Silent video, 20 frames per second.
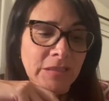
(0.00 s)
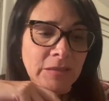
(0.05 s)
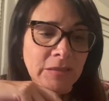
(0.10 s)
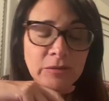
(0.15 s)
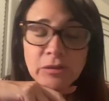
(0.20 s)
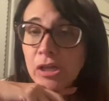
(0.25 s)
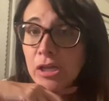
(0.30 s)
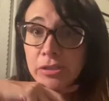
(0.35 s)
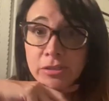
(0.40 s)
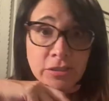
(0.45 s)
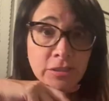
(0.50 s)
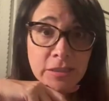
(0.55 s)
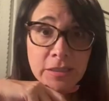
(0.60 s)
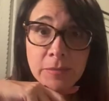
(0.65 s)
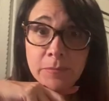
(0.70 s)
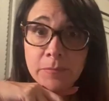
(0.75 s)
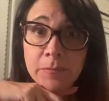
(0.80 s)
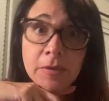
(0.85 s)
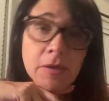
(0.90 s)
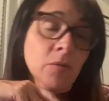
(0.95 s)
not
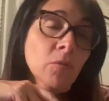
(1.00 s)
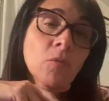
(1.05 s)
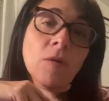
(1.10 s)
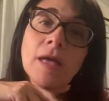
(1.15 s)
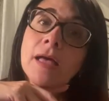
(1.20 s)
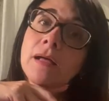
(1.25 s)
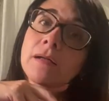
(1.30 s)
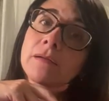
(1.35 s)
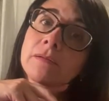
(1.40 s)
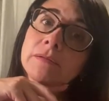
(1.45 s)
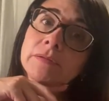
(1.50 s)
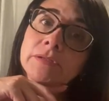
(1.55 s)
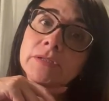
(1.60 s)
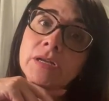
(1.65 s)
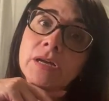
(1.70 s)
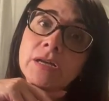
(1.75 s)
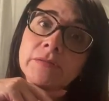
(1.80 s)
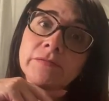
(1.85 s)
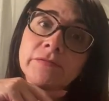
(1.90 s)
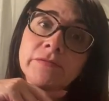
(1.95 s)
sleeping well,
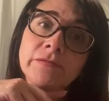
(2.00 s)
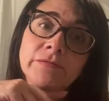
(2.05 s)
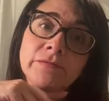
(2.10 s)
not